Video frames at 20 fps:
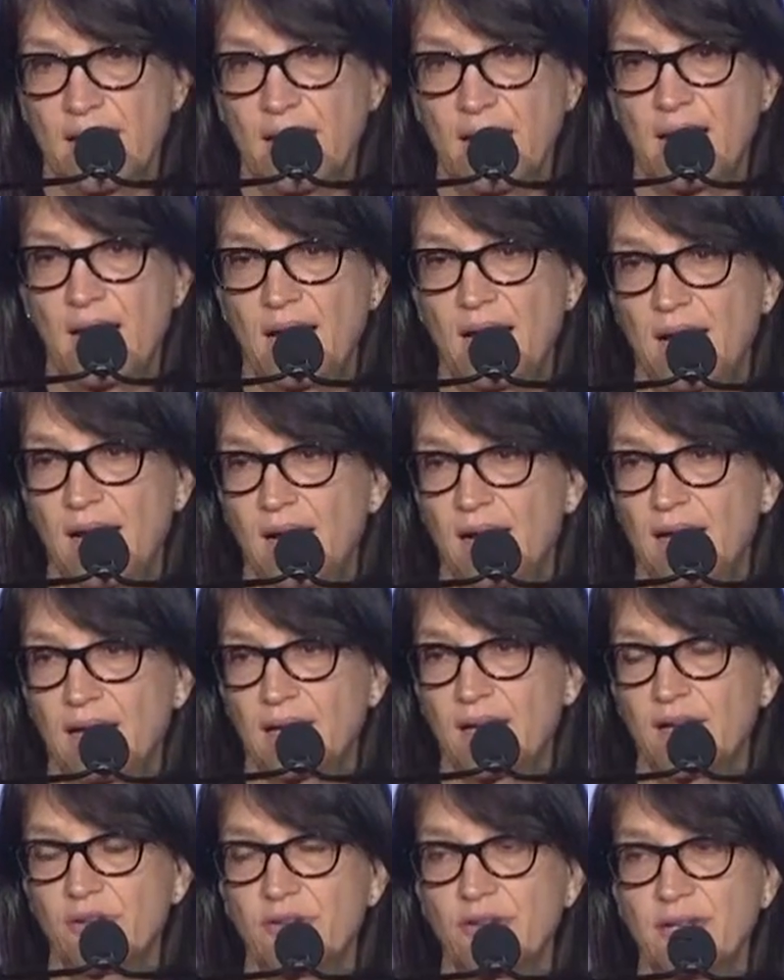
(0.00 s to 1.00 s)
Uh, a
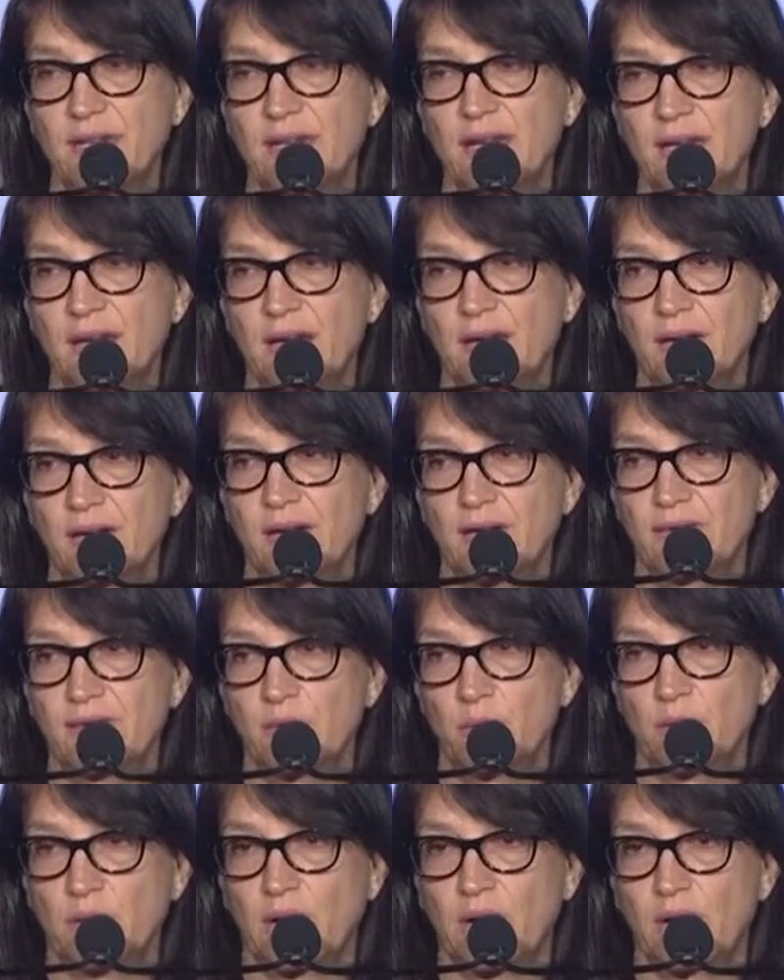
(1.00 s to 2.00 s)
country that not all of
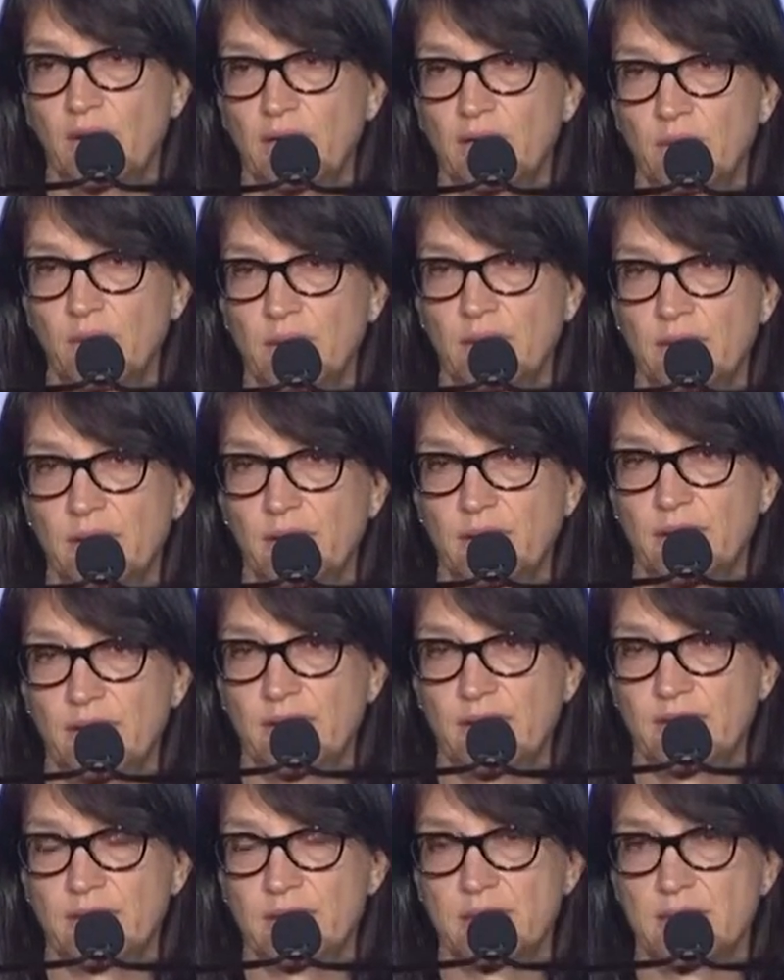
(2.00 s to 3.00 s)
them regarded with the
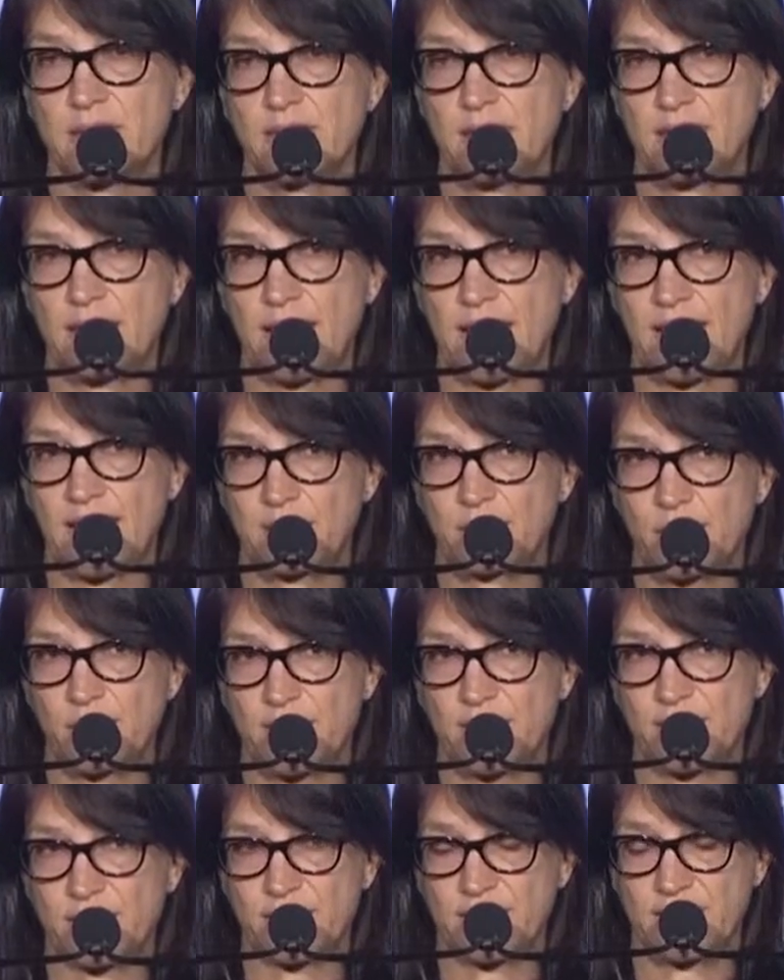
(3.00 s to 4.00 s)
greatest
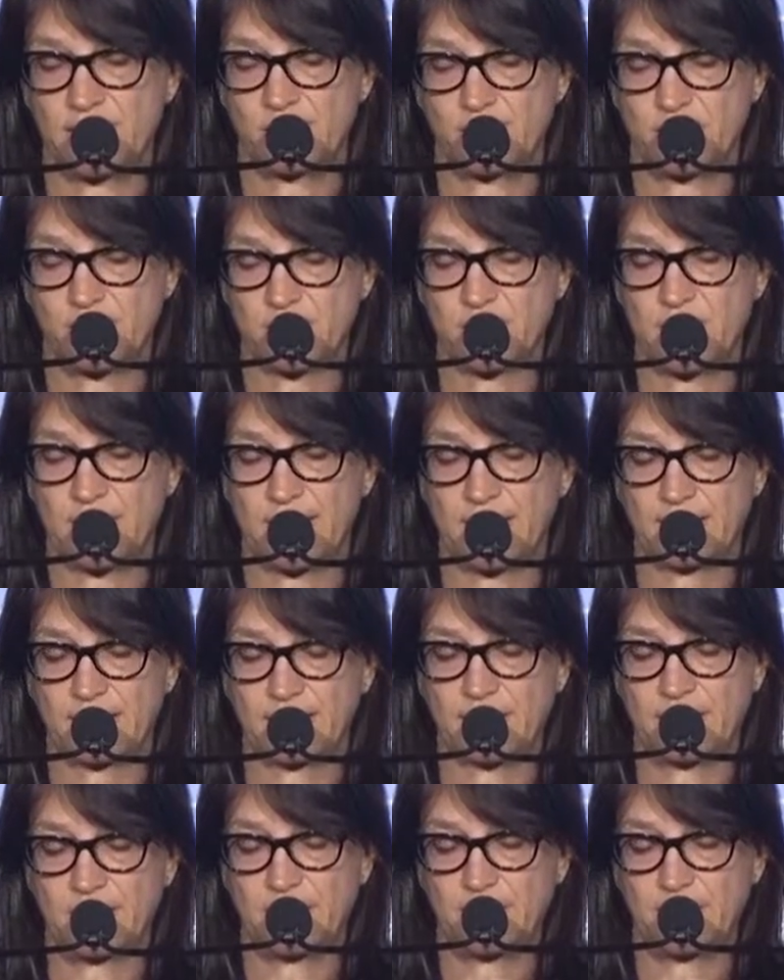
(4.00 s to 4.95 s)
admiration and respect.